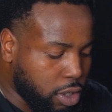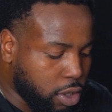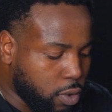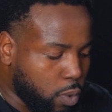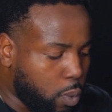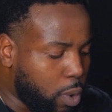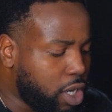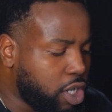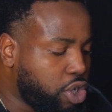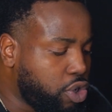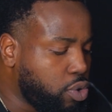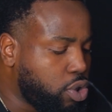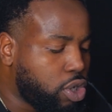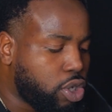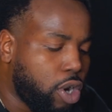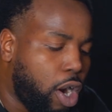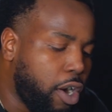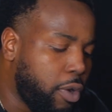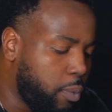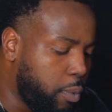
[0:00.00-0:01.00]
what did you
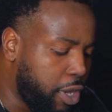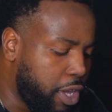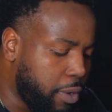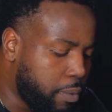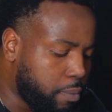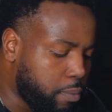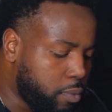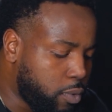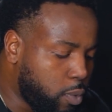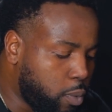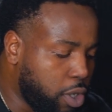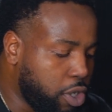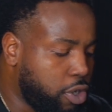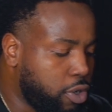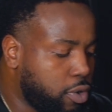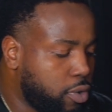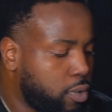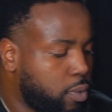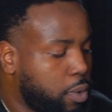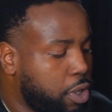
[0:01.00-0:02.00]
start with? When
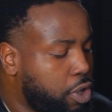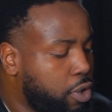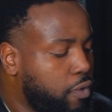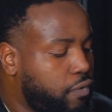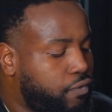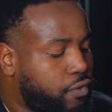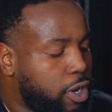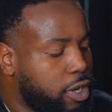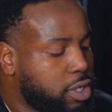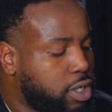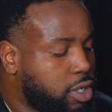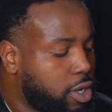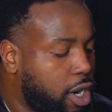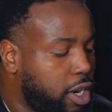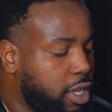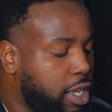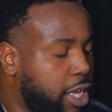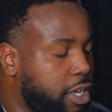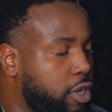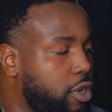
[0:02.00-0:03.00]
you first started,
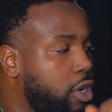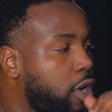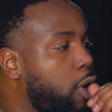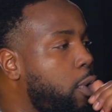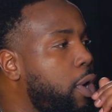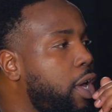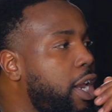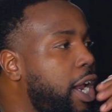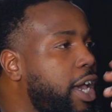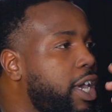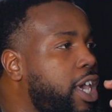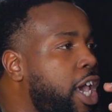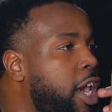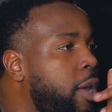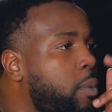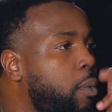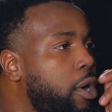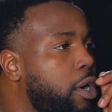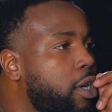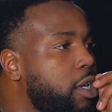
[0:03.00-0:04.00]
like, you know what, I can't
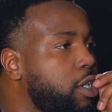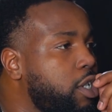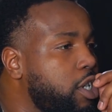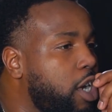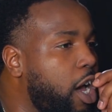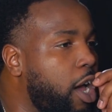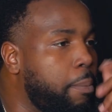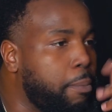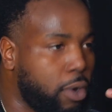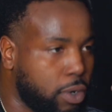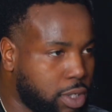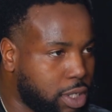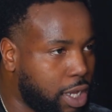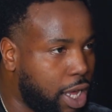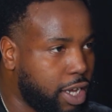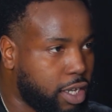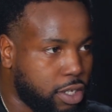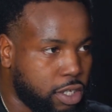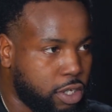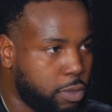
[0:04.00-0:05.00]
work a job, most likely.